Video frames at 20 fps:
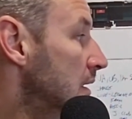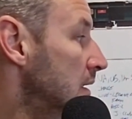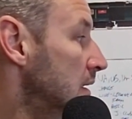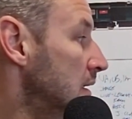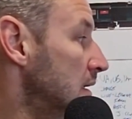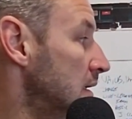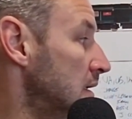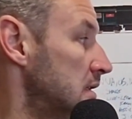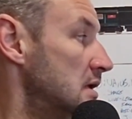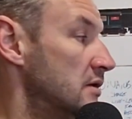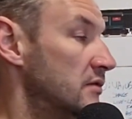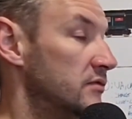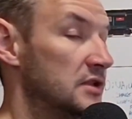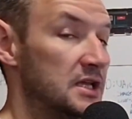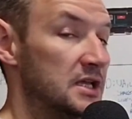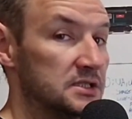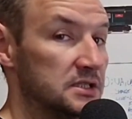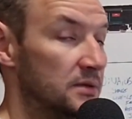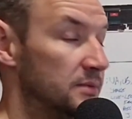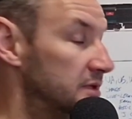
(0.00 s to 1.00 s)
They have less
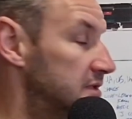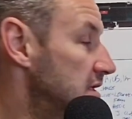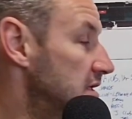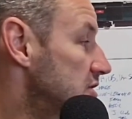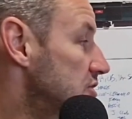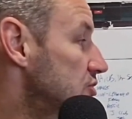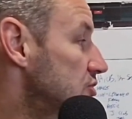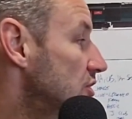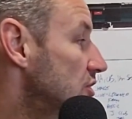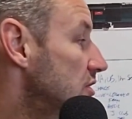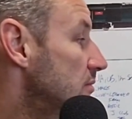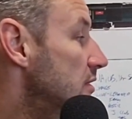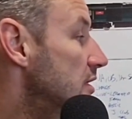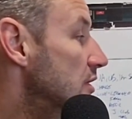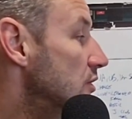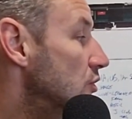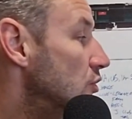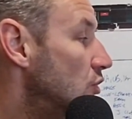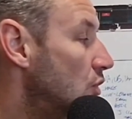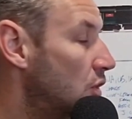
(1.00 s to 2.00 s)
limitations on them. They're
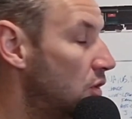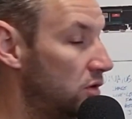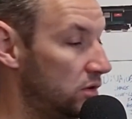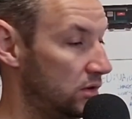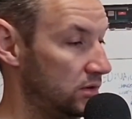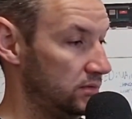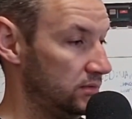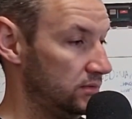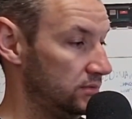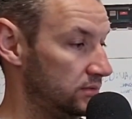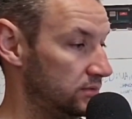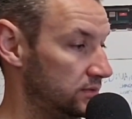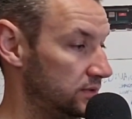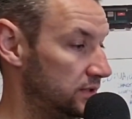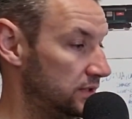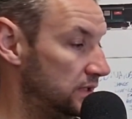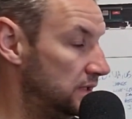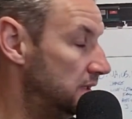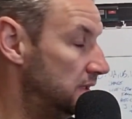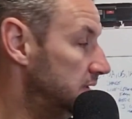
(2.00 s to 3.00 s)
not...
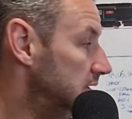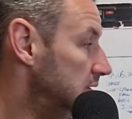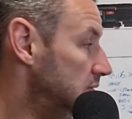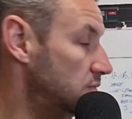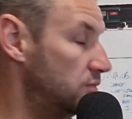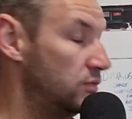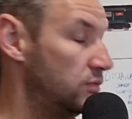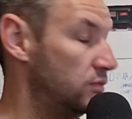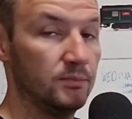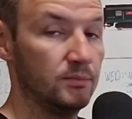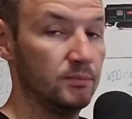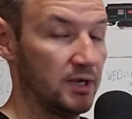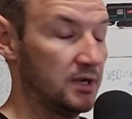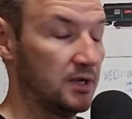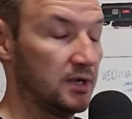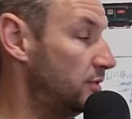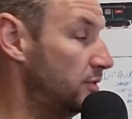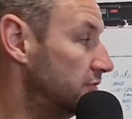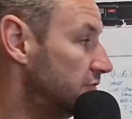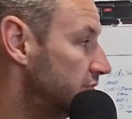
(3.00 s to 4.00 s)
they won't pick up on
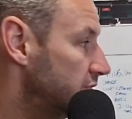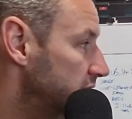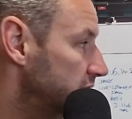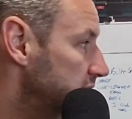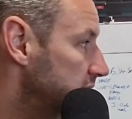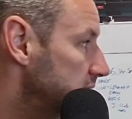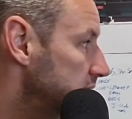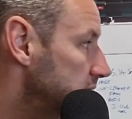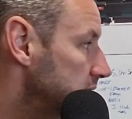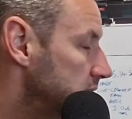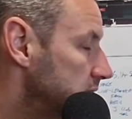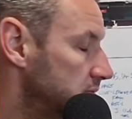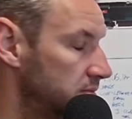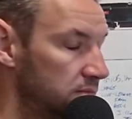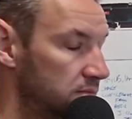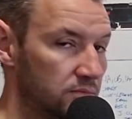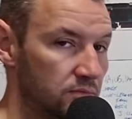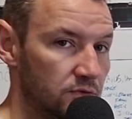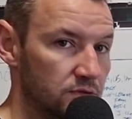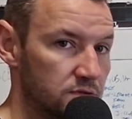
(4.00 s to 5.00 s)
flooding,
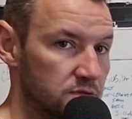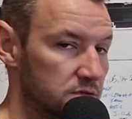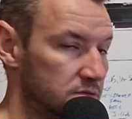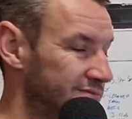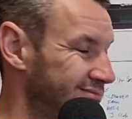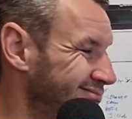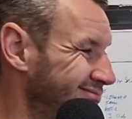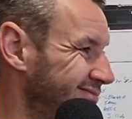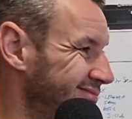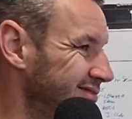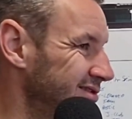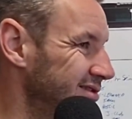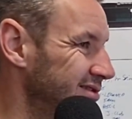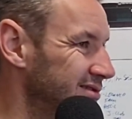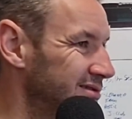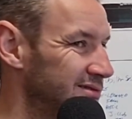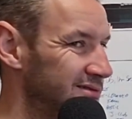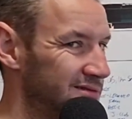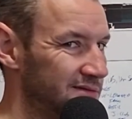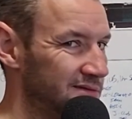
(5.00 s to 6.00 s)
which not
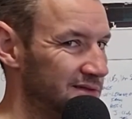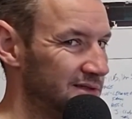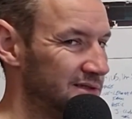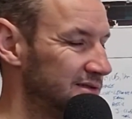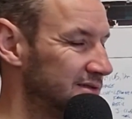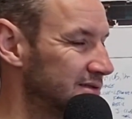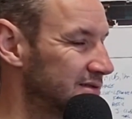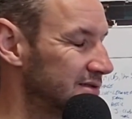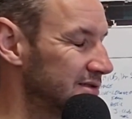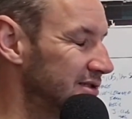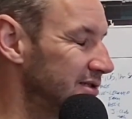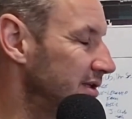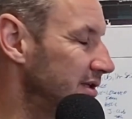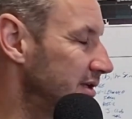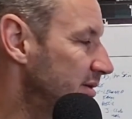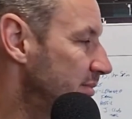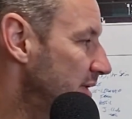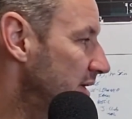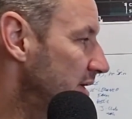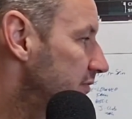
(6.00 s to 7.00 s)
necessarily a
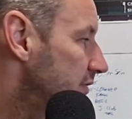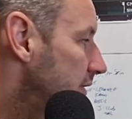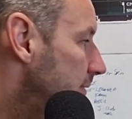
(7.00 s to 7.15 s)
benefit.